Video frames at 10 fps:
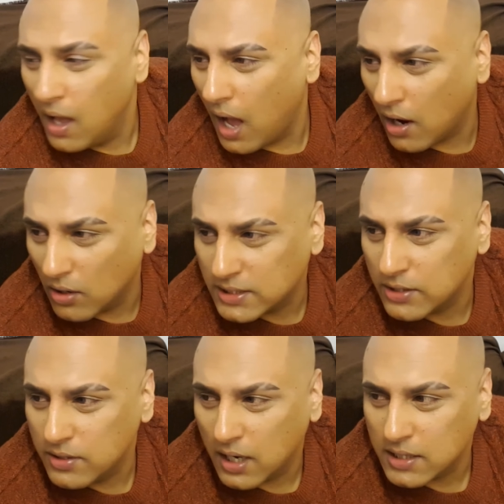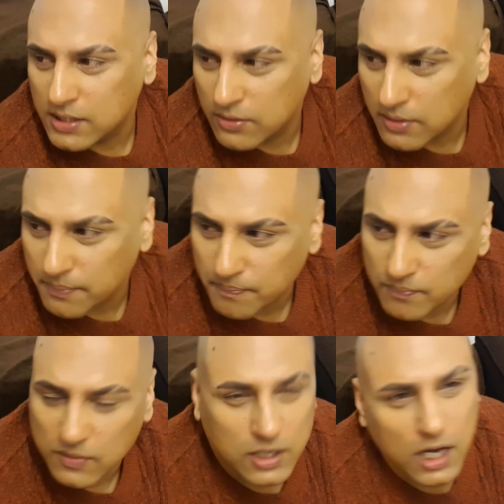
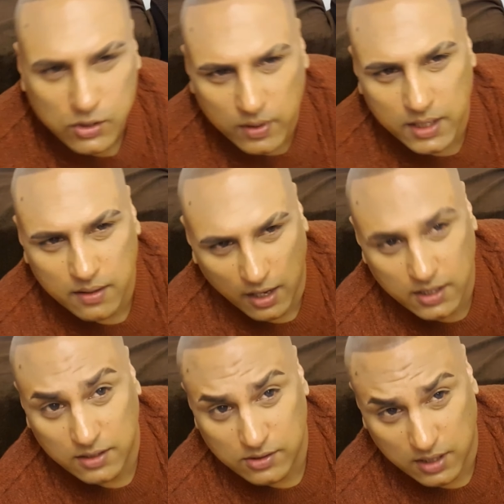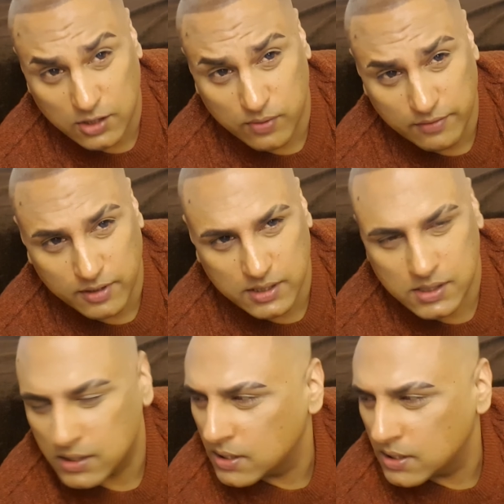Are you guys ready? Are you guys ready for this?